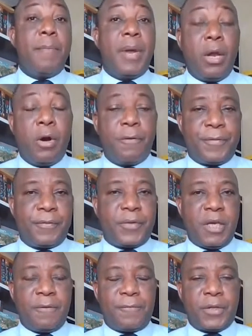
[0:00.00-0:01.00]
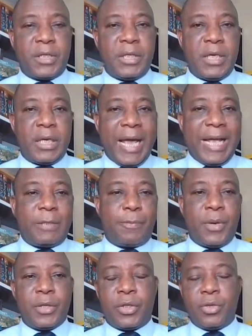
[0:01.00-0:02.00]
below 50,
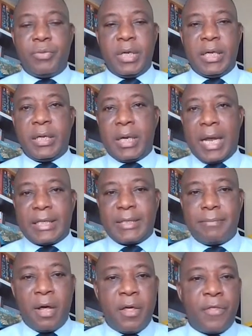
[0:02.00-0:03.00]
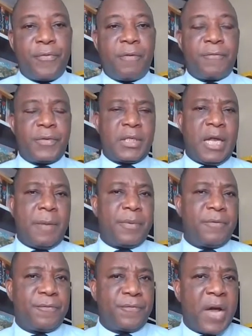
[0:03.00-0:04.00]
48.2 reading last month from
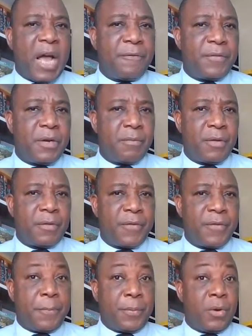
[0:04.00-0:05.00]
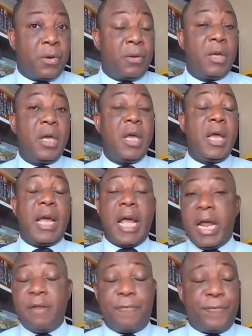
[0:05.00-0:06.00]
49.5 in the month of April.
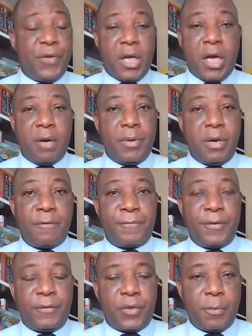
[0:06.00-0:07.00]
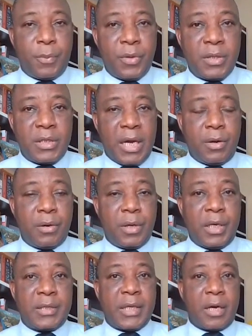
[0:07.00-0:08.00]
Any figure below 50.0
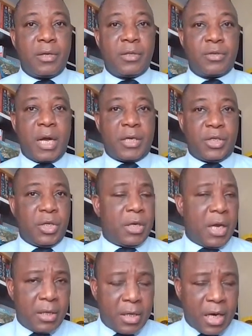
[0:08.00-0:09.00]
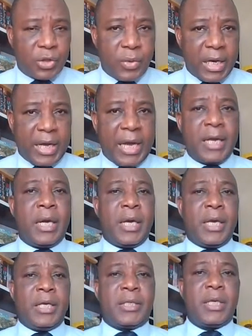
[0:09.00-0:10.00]
is a contraction, and that's where Kenya
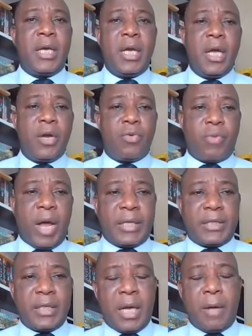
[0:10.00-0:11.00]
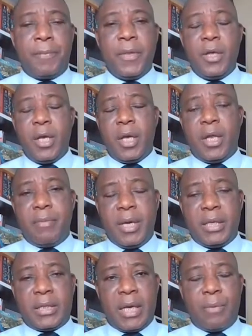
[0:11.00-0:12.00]
is right now. In the
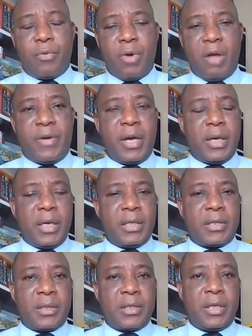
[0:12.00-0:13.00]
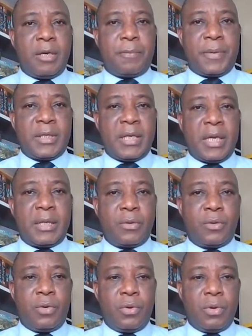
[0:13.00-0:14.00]
meantime, whoever is succeeding
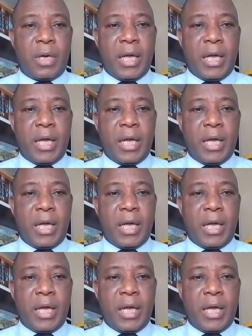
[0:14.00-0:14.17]
President Uhuru